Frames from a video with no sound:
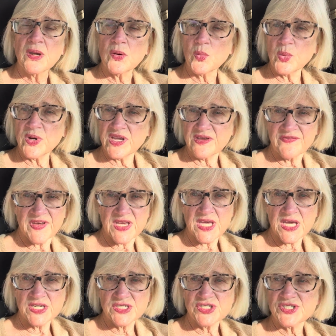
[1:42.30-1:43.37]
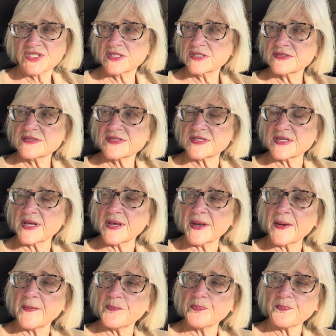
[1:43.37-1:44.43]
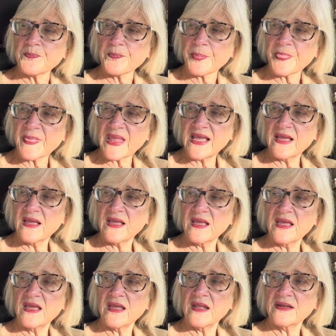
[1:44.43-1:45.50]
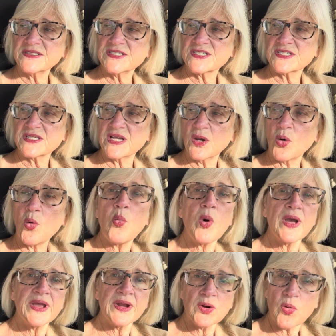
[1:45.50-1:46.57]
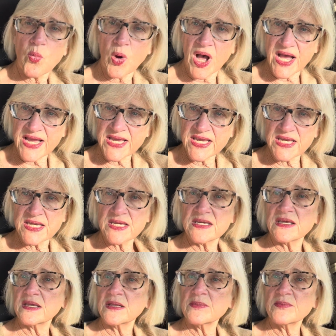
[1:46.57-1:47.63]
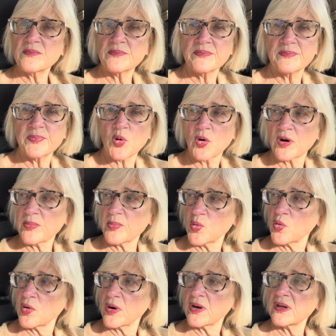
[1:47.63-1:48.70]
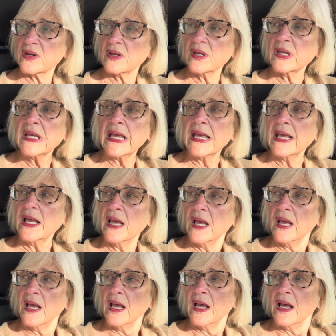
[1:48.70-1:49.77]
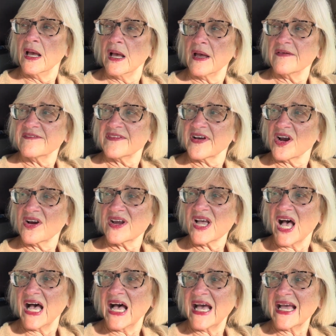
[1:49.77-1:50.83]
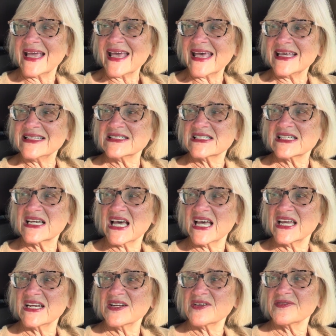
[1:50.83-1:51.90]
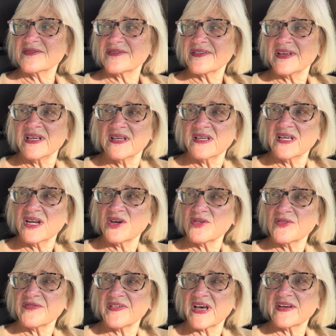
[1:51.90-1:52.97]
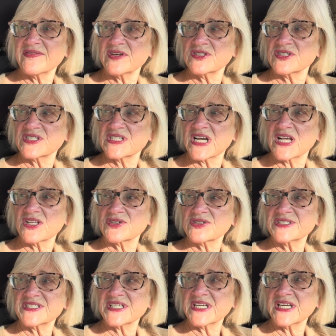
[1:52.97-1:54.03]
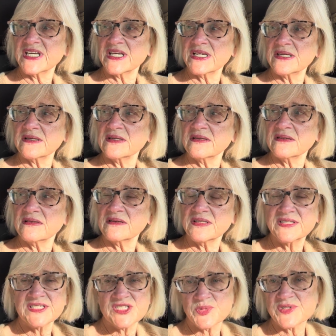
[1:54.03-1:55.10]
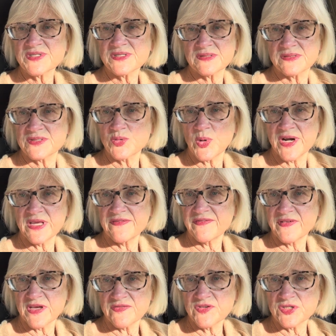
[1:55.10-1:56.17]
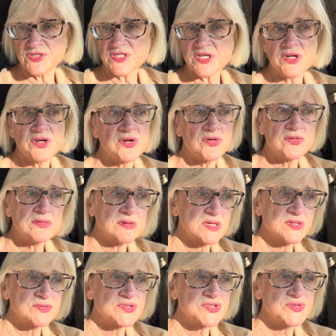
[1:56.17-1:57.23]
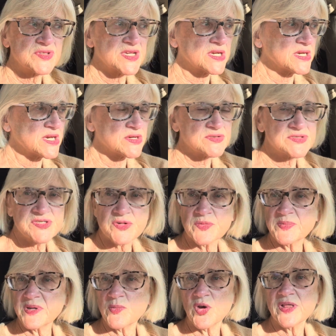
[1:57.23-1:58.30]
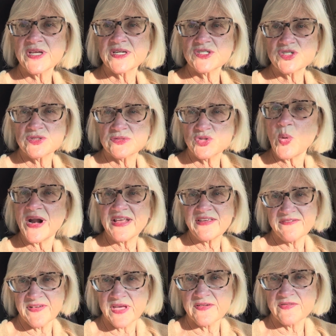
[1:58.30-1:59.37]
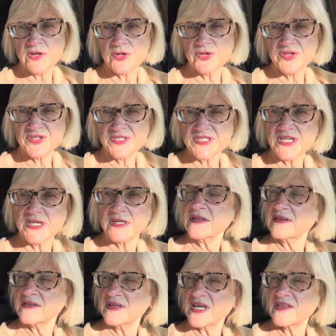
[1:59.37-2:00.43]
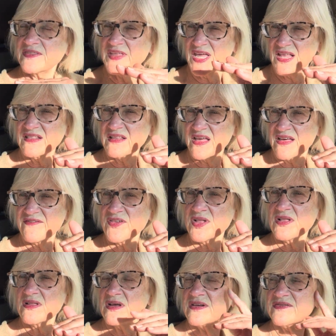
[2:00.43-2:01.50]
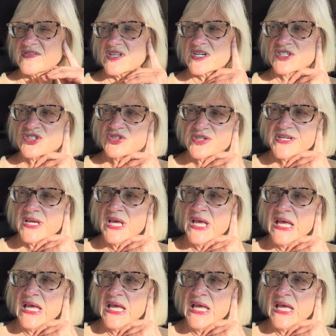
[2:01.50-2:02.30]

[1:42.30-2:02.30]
week vacations. Um, and in Hawaii, in Bora Bora, very high-end kind of, you know, $500 a day and this was 25 years ago. I don't do that now, so it'd be more like 2500 a day at that level of luxury.